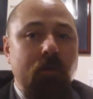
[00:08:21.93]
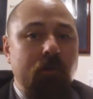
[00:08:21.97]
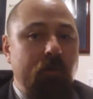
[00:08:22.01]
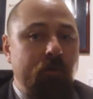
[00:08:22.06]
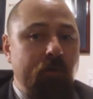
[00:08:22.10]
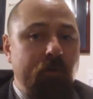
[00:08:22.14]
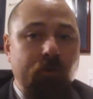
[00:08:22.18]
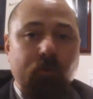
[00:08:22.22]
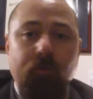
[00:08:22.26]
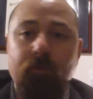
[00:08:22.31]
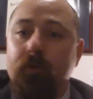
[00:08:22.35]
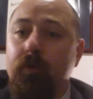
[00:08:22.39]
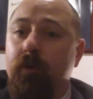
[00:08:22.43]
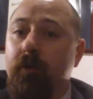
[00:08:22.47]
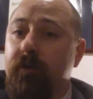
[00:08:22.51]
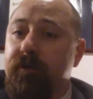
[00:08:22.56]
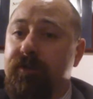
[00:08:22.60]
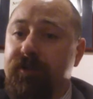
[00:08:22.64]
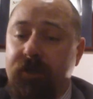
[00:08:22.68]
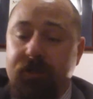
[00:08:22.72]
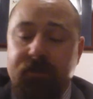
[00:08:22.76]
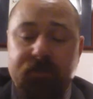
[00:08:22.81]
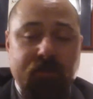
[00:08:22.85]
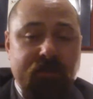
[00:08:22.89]
You are
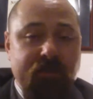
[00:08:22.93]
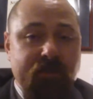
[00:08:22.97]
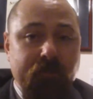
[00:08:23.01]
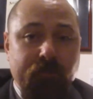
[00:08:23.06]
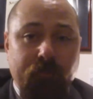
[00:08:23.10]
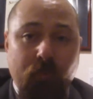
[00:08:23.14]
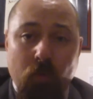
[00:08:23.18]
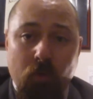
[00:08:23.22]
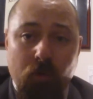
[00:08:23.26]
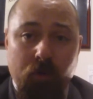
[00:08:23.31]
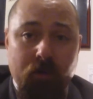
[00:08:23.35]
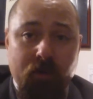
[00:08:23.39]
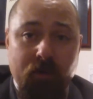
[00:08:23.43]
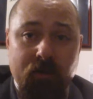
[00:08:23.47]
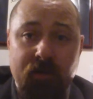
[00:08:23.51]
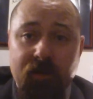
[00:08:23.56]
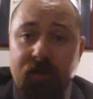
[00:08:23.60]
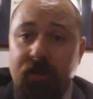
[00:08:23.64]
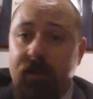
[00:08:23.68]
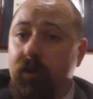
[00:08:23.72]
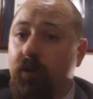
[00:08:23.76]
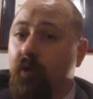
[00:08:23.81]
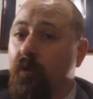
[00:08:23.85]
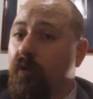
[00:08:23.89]
just as
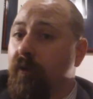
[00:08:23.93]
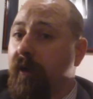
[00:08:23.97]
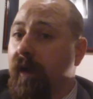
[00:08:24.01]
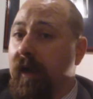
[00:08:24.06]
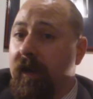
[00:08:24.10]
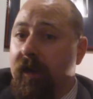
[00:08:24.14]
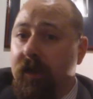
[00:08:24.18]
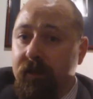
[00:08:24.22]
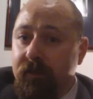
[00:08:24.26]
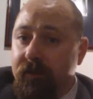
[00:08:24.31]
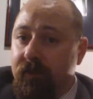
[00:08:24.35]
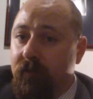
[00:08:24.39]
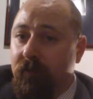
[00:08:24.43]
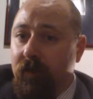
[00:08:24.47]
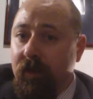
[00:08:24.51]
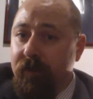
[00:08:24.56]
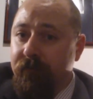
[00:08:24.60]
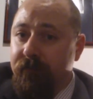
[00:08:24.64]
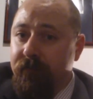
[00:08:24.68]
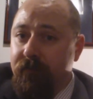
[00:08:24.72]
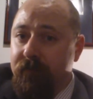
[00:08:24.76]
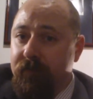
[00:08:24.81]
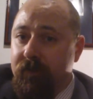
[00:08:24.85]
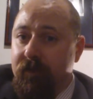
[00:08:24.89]
important in creating the
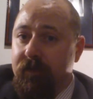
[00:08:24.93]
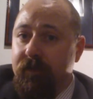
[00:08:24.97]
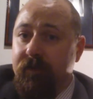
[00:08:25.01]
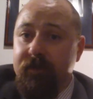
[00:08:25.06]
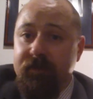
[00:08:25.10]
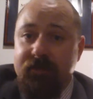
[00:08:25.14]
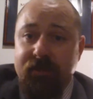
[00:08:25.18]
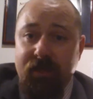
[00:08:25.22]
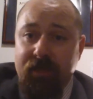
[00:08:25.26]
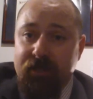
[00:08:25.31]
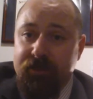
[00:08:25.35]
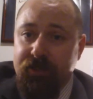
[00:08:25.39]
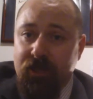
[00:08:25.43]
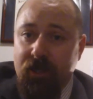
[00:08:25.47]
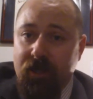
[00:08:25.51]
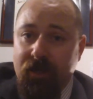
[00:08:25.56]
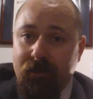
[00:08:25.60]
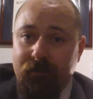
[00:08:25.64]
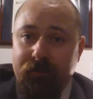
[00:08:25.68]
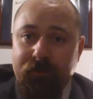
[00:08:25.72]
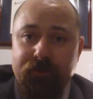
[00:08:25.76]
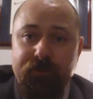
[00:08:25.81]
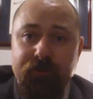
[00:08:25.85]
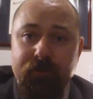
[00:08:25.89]
life that is that
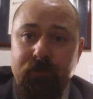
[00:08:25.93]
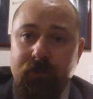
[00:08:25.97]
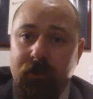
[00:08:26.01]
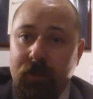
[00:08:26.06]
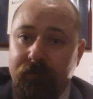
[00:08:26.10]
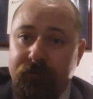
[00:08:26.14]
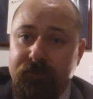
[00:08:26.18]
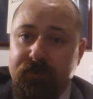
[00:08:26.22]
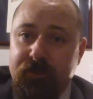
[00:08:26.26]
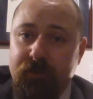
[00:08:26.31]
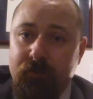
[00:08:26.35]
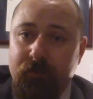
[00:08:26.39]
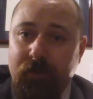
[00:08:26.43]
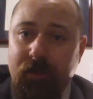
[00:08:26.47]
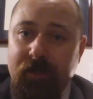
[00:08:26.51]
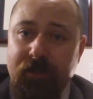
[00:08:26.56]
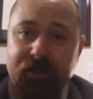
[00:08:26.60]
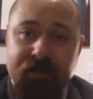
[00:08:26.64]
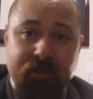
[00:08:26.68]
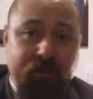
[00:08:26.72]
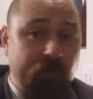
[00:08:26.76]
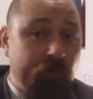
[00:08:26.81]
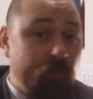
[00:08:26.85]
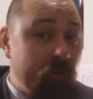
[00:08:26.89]
child that you love so
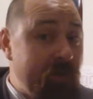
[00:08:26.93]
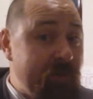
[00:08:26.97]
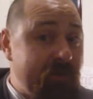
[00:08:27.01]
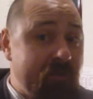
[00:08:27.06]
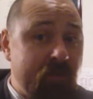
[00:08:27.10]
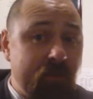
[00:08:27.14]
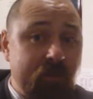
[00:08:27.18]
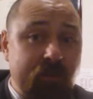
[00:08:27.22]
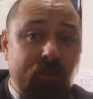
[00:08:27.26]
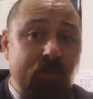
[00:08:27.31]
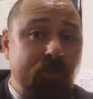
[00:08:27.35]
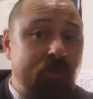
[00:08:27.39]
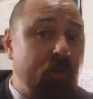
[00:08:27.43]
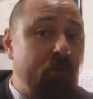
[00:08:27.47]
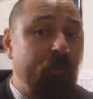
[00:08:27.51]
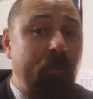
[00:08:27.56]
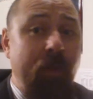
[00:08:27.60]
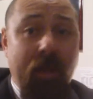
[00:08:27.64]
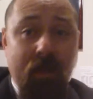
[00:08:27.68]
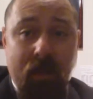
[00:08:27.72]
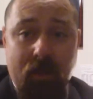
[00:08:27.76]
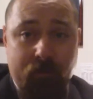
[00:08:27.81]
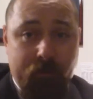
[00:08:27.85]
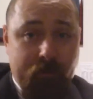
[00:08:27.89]
much, and the reason that you're
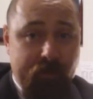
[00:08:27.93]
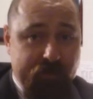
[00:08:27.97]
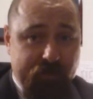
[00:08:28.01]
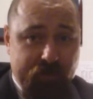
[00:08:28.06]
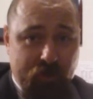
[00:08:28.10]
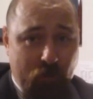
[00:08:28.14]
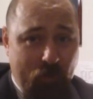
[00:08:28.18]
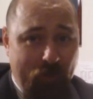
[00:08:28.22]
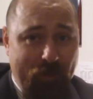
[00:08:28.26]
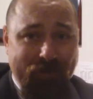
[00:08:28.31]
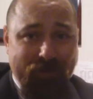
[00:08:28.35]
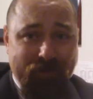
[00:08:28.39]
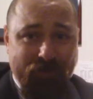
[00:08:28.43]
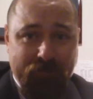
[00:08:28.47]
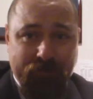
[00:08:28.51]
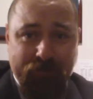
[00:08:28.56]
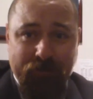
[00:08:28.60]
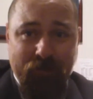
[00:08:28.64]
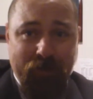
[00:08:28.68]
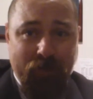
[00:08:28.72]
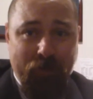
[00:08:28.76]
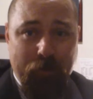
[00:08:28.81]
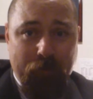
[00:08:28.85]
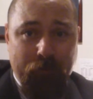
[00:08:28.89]
paying me so much to
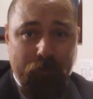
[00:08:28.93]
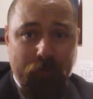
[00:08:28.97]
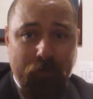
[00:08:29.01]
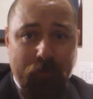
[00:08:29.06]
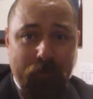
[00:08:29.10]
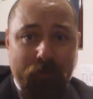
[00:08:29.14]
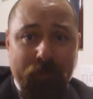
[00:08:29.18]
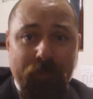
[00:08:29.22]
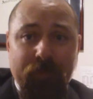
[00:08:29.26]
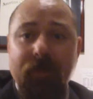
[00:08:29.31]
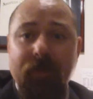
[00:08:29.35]
fight over them.